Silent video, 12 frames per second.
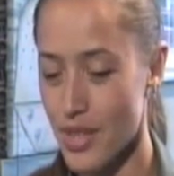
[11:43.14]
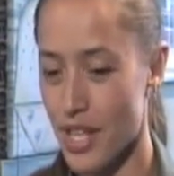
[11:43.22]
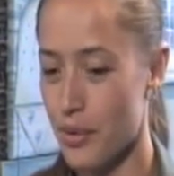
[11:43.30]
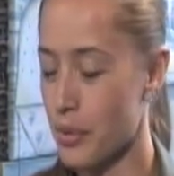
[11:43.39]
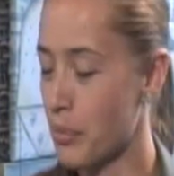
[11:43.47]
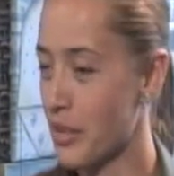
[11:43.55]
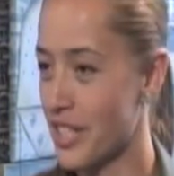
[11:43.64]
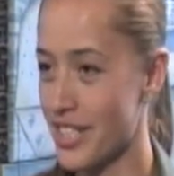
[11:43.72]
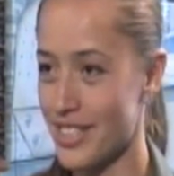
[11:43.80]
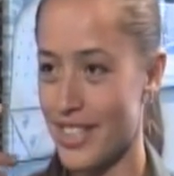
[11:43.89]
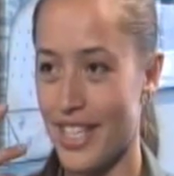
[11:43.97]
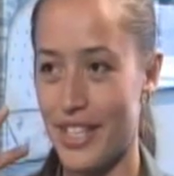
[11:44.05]
at one point
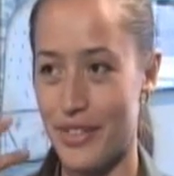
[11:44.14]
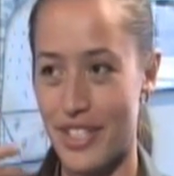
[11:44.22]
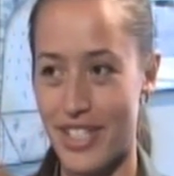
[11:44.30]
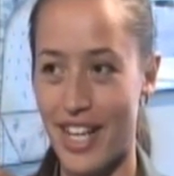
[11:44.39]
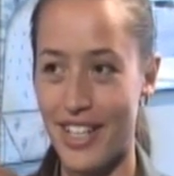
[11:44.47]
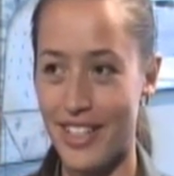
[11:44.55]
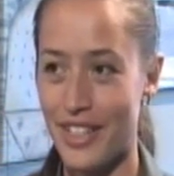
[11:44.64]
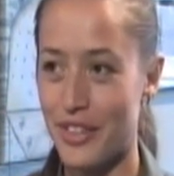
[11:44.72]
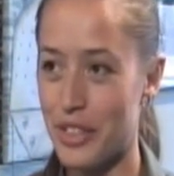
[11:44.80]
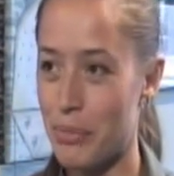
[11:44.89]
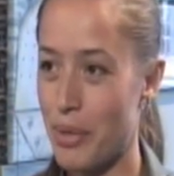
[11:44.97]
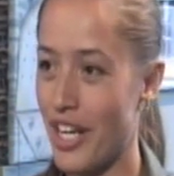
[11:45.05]
this lady was standing there
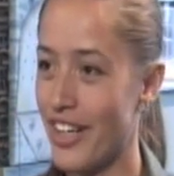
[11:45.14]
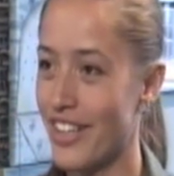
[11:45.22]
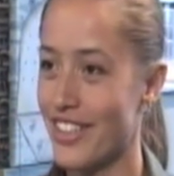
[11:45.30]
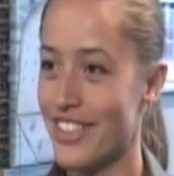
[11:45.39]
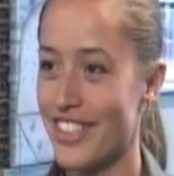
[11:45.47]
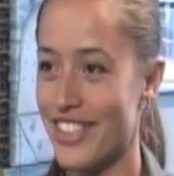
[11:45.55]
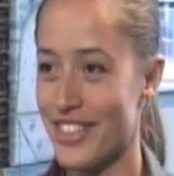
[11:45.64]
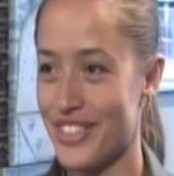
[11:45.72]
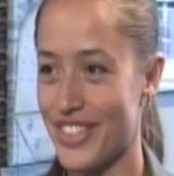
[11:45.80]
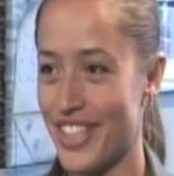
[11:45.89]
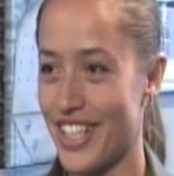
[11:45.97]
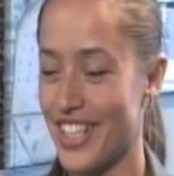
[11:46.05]
with a parrot on her
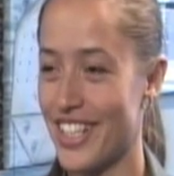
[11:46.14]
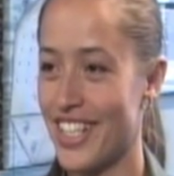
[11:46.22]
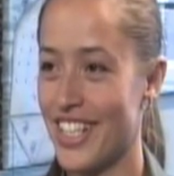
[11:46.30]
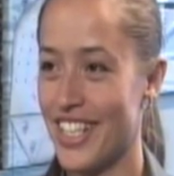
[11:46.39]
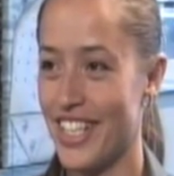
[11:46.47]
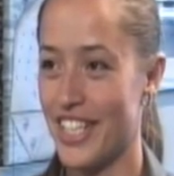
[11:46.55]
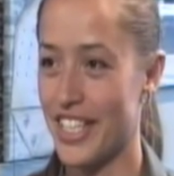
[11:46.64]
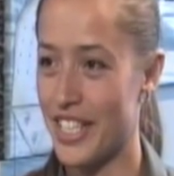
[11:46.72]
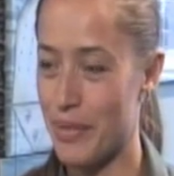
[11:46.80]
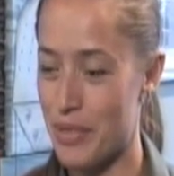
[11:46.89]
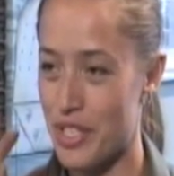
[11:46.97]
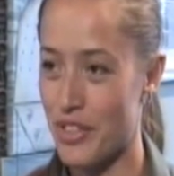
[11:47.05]
shoulder and it
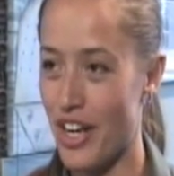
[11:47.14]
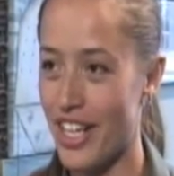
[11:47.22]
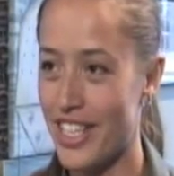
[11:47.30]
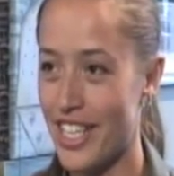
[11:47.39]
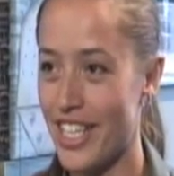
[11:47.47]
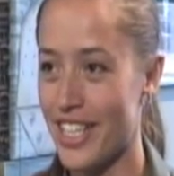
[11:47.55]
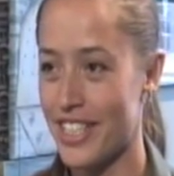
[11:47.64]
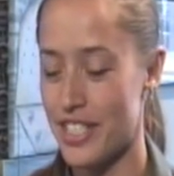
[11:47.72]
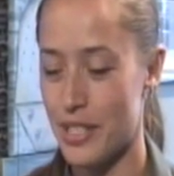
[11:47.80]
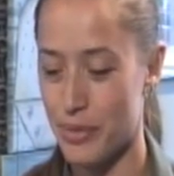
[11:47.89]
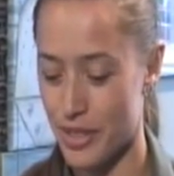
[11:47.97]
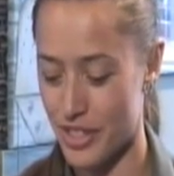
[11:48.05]
kept squawking, and
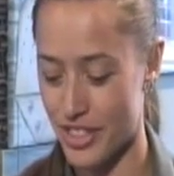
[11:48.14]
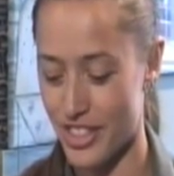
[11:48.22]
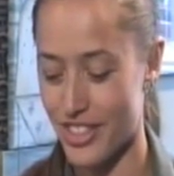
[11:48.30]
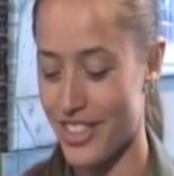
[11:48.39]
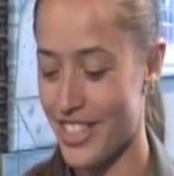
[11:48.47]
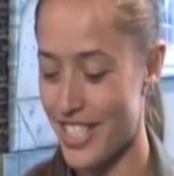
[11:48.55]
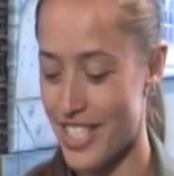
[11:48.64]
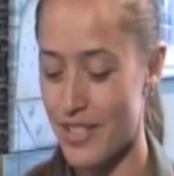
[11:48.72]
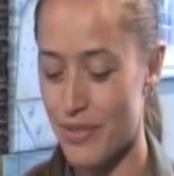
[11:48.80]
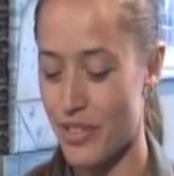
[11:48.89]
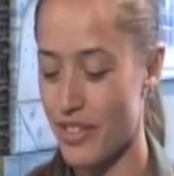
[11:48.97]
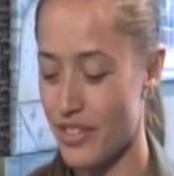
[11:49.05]
some little girl had this